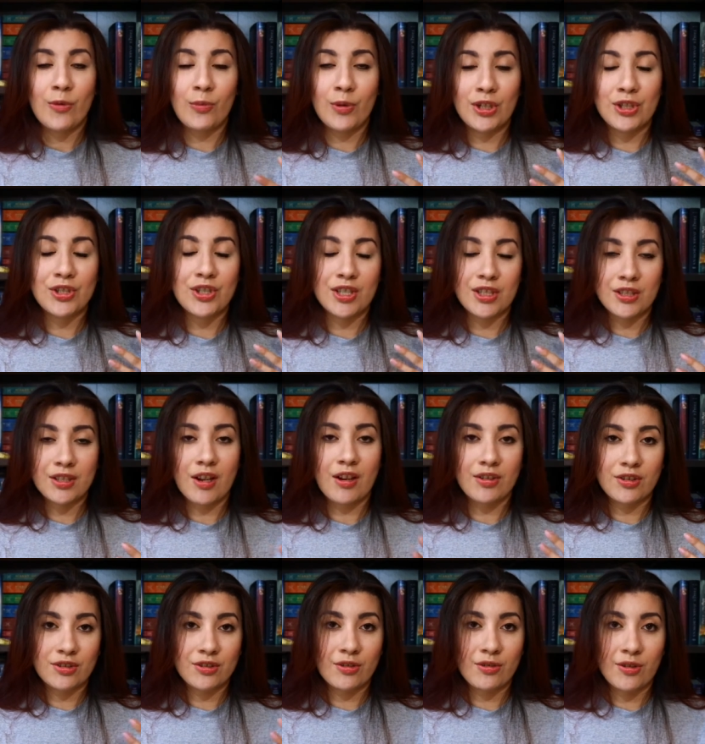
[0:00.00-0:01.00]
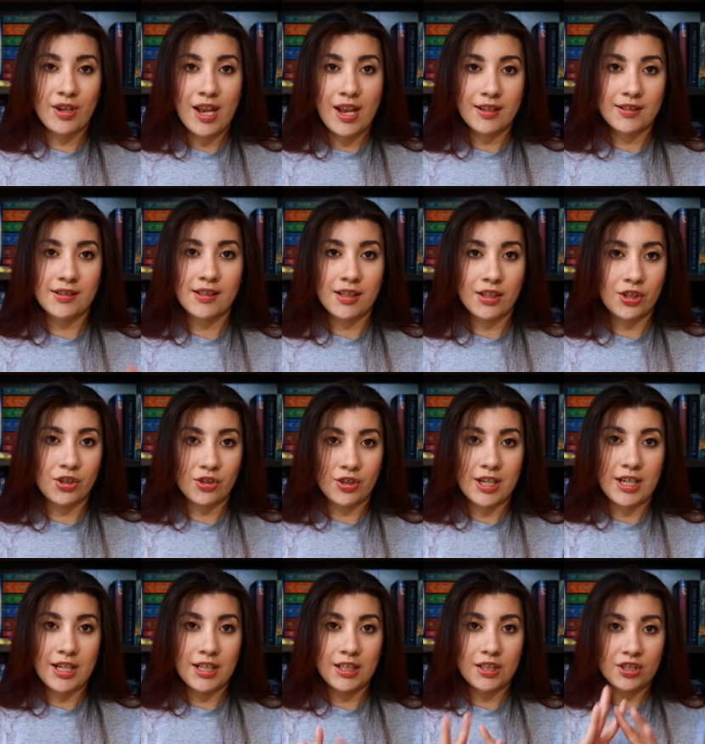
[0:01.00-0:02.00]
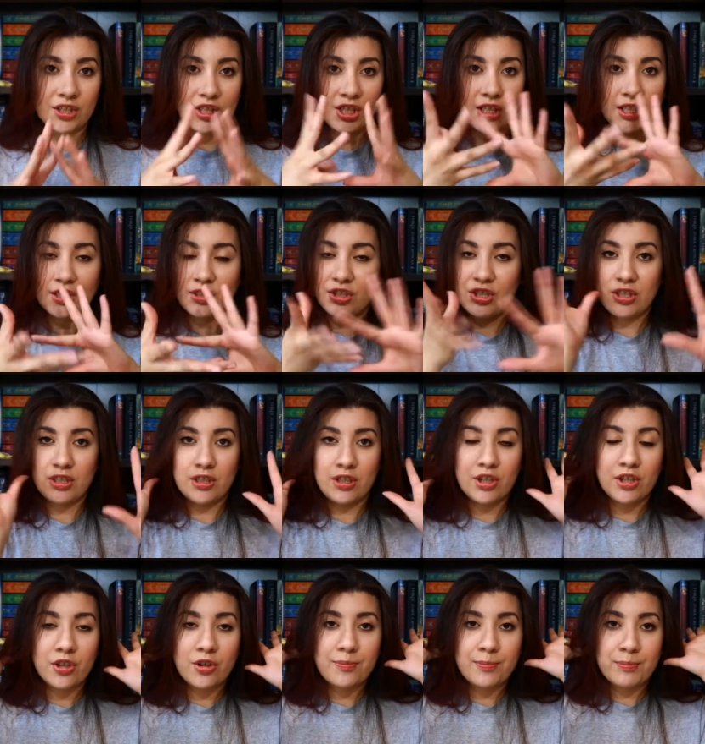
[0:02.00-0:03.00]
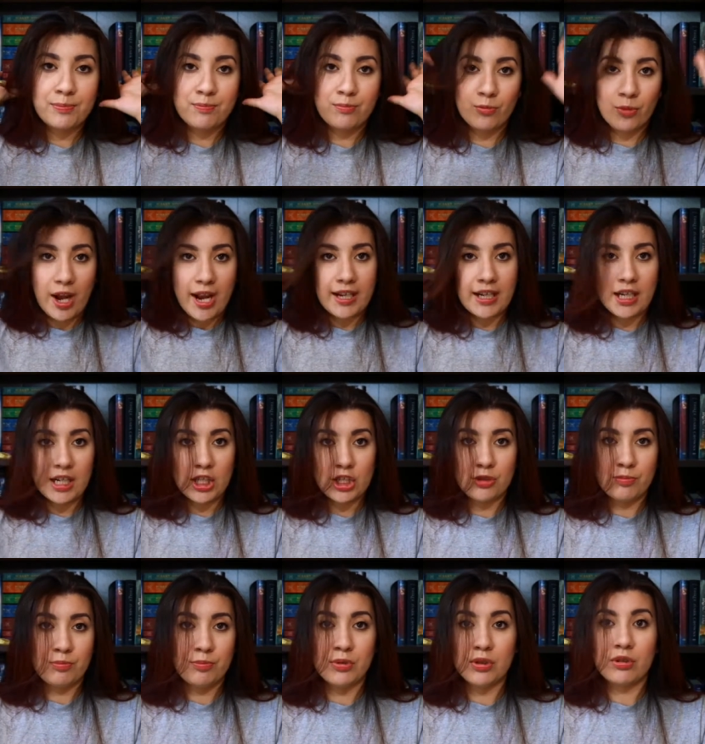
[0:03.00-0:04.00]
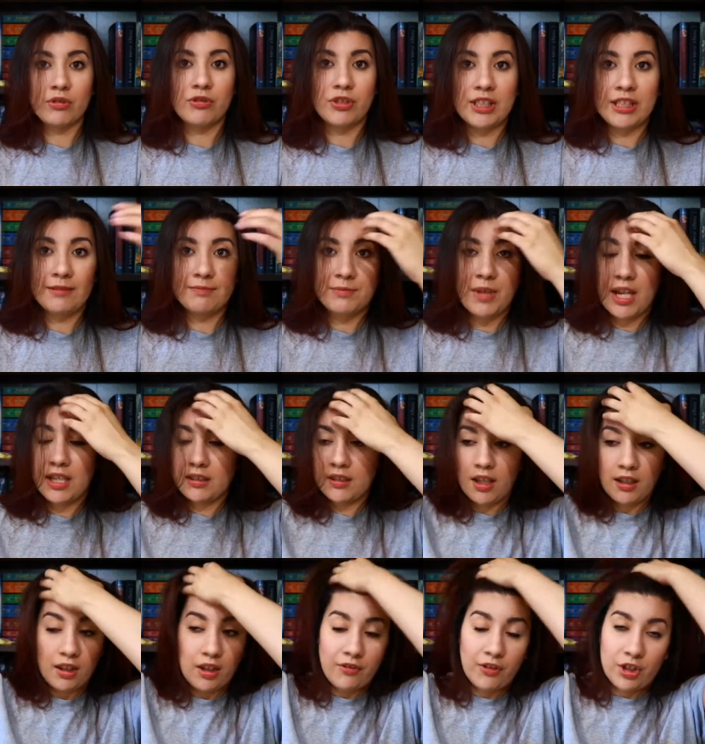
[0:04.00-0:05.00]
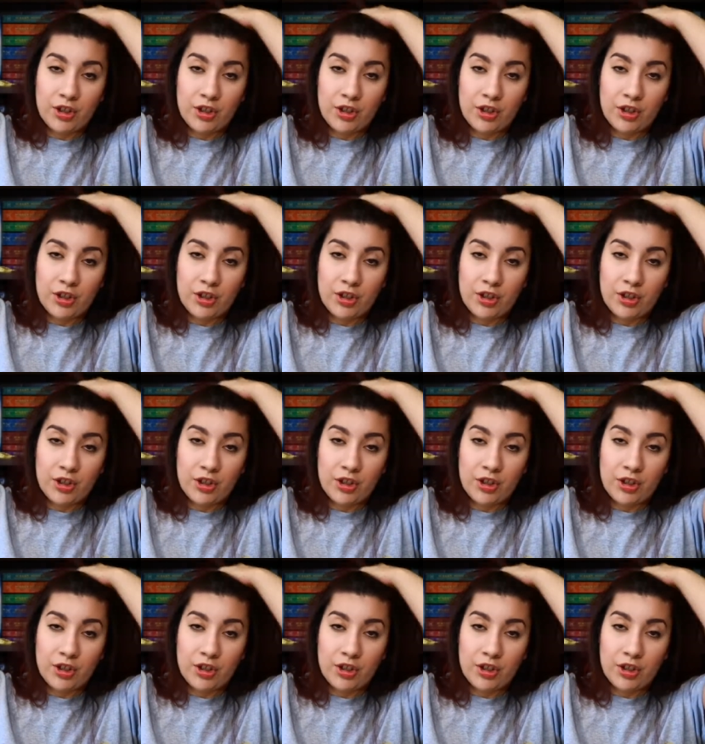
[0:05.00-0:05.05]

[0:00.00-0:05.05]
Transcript: which is also S.E. Green. She, she, her writing is beautifully, I, I love